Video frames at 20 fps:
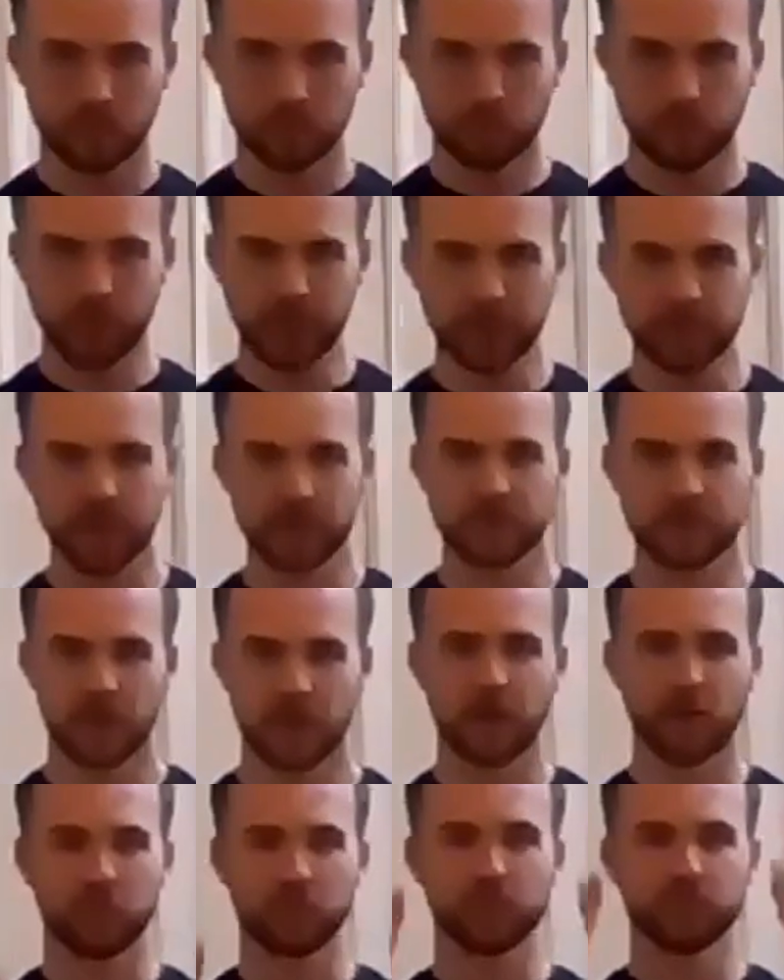Break that
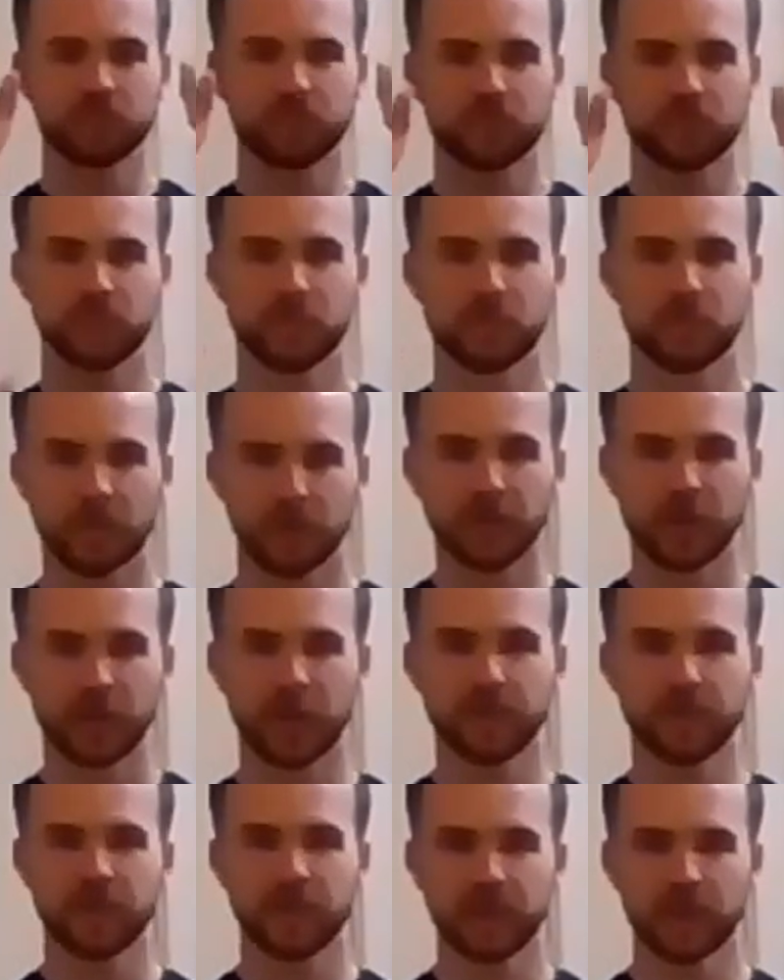down.
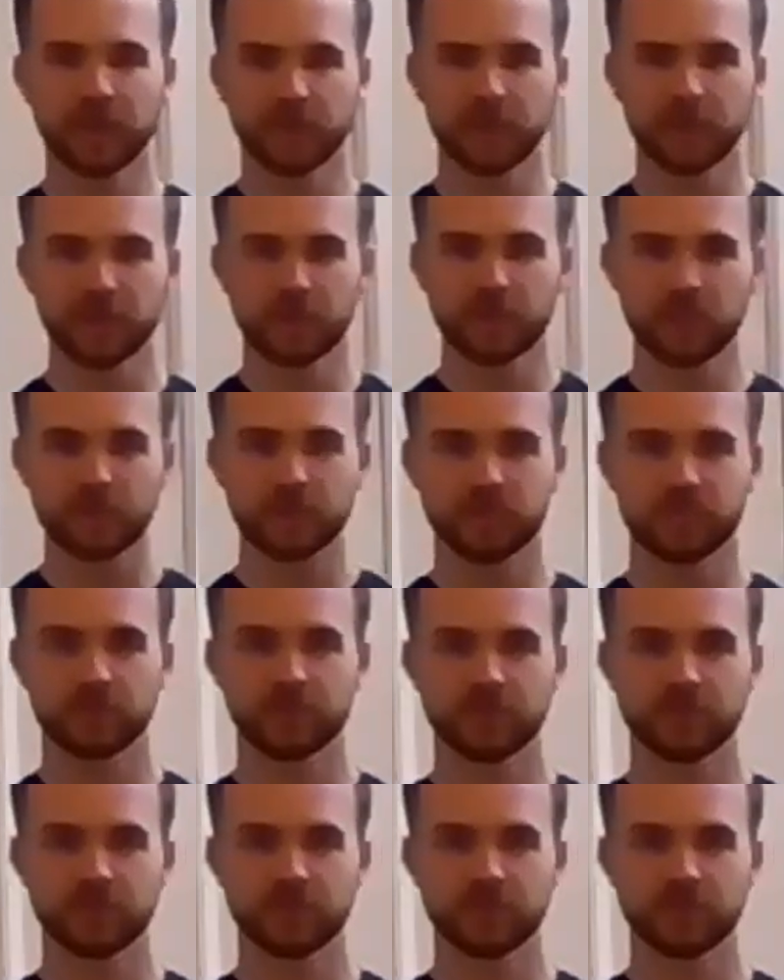Hit the ictus.